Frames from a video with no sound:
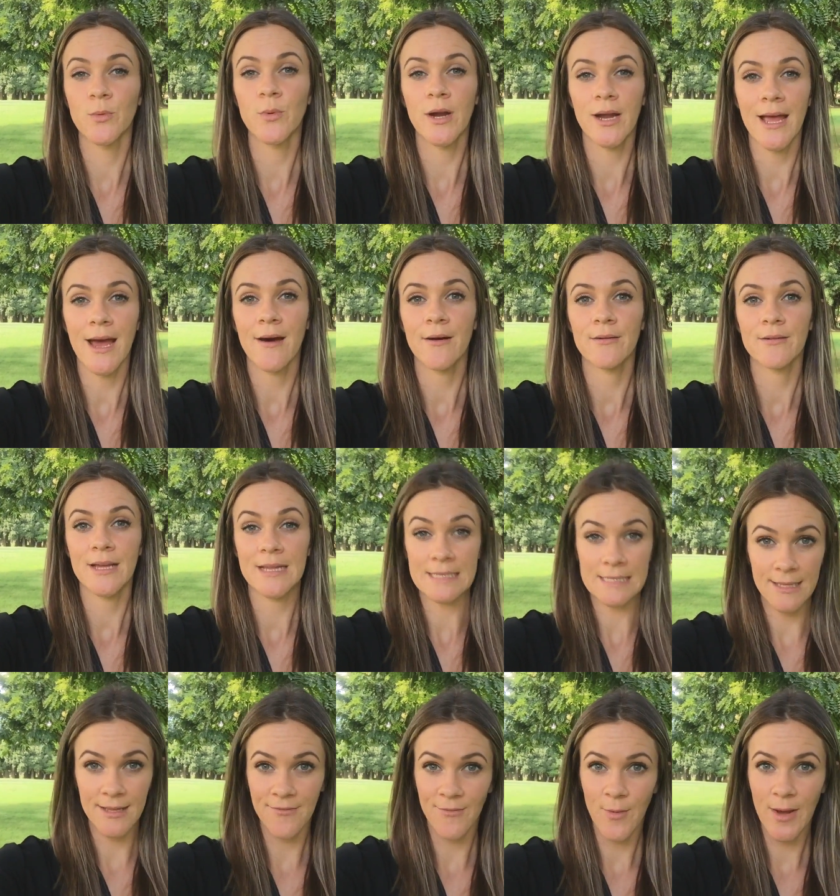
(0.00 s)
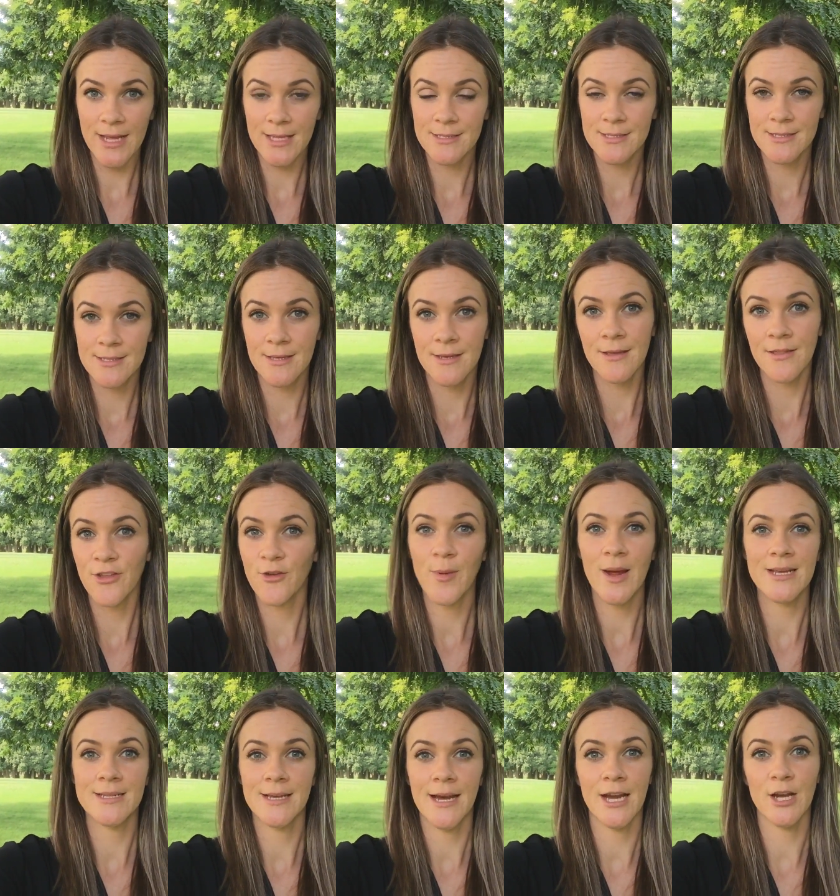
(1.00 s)
work out and lift weights through
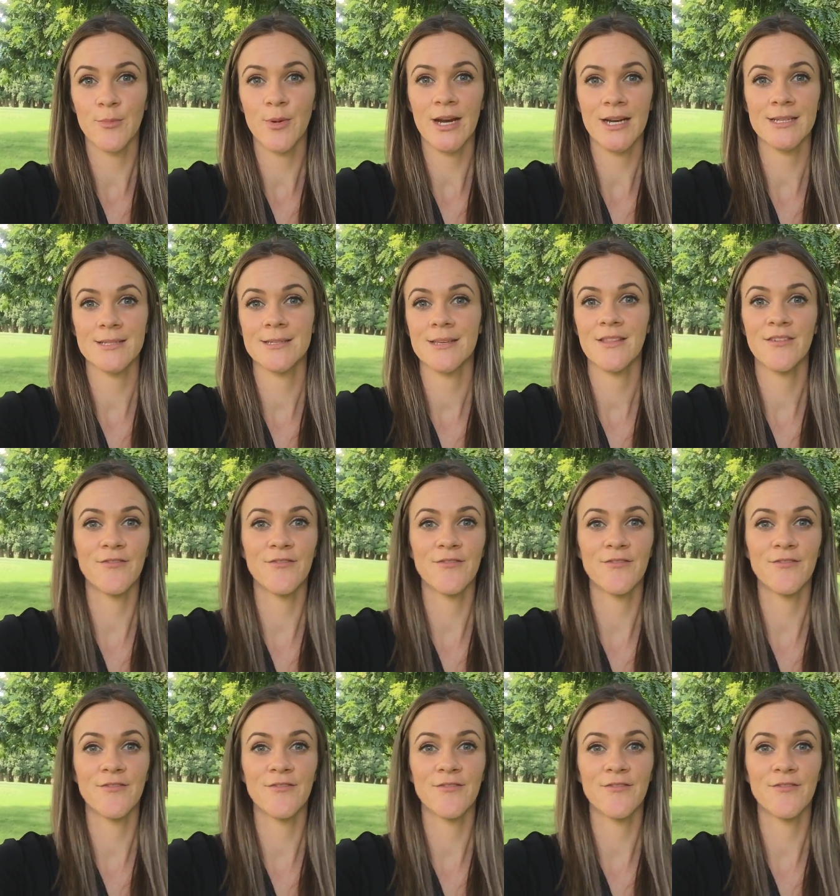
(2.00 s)
my entire pregnancy.